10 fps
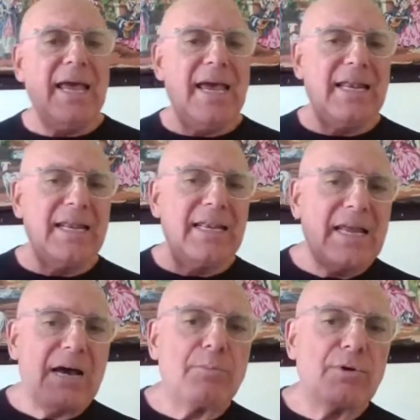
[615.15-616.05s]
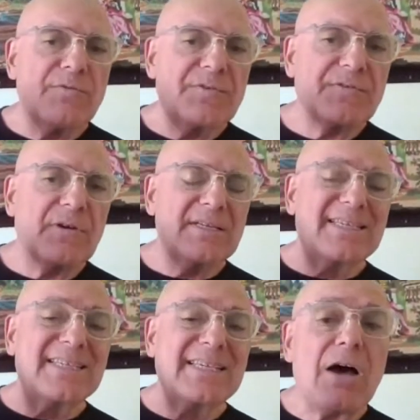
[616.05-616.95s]
and a number of
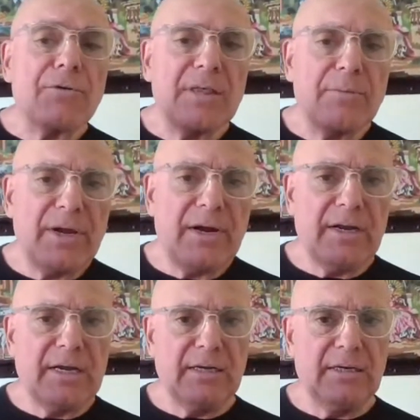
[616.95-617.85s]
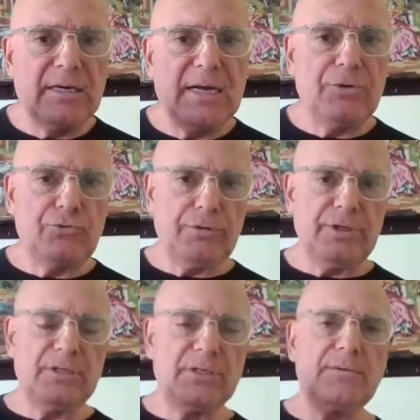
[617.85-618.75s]
South American
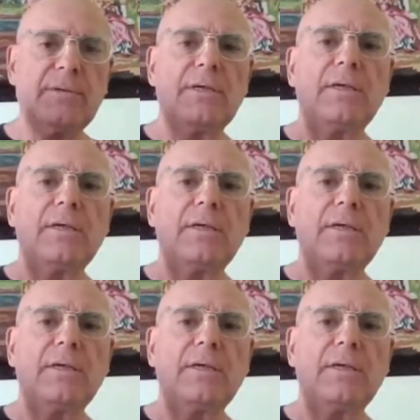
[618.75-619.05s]
countries